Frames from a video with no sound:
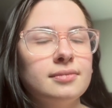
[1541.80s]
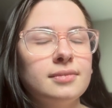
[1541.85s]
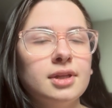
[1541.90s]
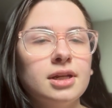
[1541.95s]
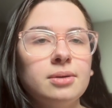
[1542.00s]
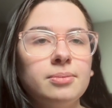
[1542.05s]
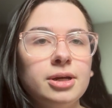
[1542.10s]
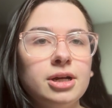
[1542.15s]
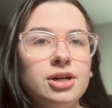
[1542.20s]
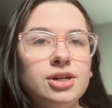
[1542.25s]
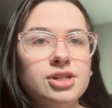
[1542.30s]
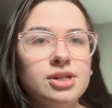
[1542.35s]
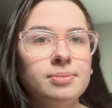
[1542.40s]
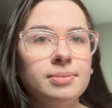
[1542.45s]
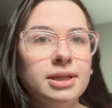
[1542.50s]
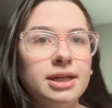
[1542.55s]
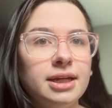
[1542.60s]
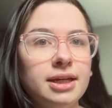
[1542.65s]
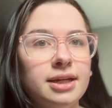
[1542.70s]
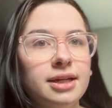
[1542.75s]
oh my gosh, I'm
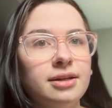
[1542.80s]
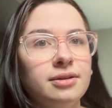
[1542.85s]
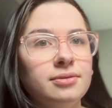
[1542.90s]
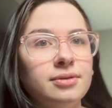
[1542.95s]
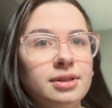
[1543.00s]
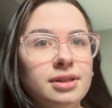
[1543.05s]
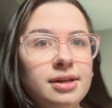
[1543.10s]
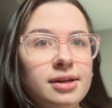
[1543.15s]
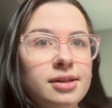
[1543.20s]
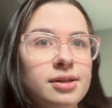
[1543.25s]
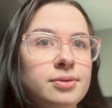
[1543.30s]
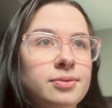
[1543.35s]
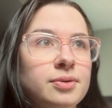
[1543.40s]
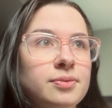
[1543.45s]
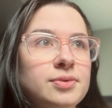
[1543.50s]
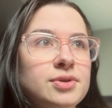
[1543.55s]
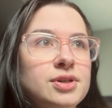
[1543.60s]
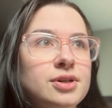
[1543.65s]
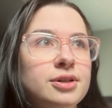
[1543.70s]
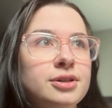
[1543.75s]
blanking what the other one
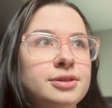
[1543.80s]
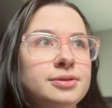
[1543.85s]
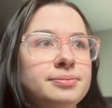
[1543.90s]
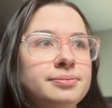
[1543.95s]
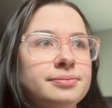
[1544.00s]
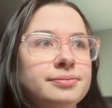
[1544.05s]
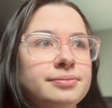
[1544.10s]
was called.